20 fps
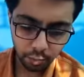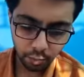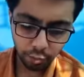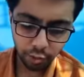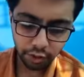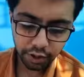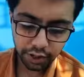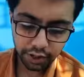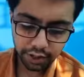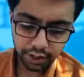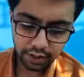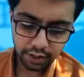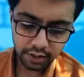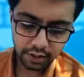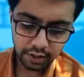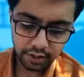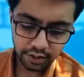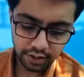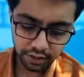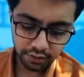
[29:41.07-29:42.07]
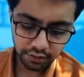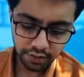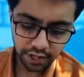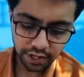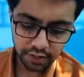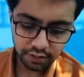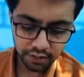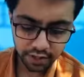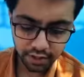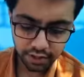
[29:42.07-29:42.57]
moderate, severe,
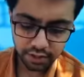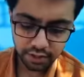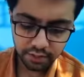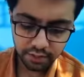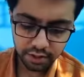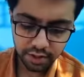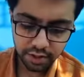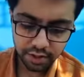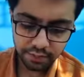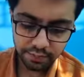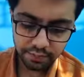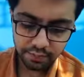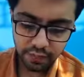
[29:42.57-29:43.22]
and very severe.